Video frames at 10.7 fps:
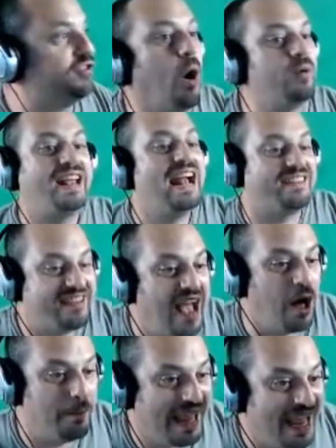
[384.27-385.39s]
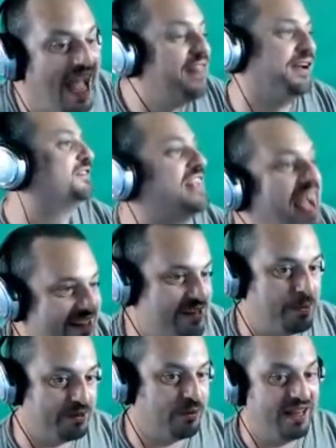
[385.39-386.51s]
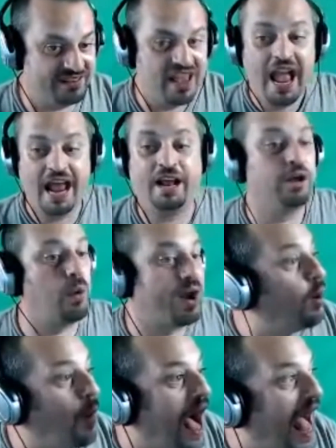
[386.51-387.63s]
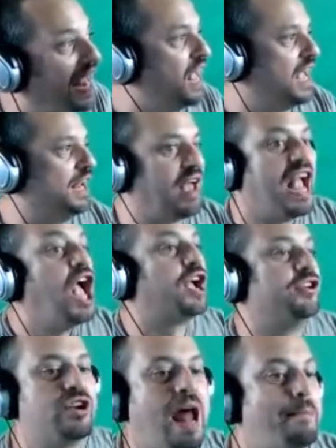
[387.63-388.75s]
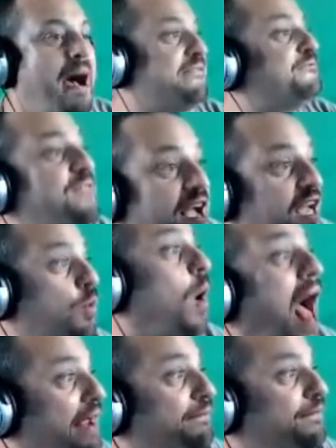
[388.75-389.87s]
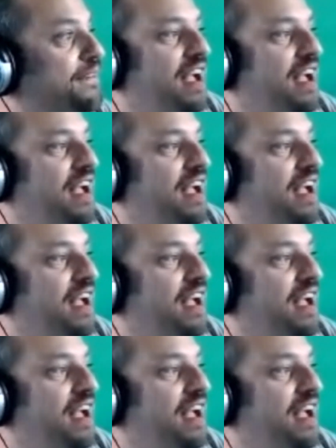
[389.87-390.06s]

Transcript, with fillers: don't get to tell me there's tension between us. And he goes, You want to know why? And he's like, Because you're not my fucking wife.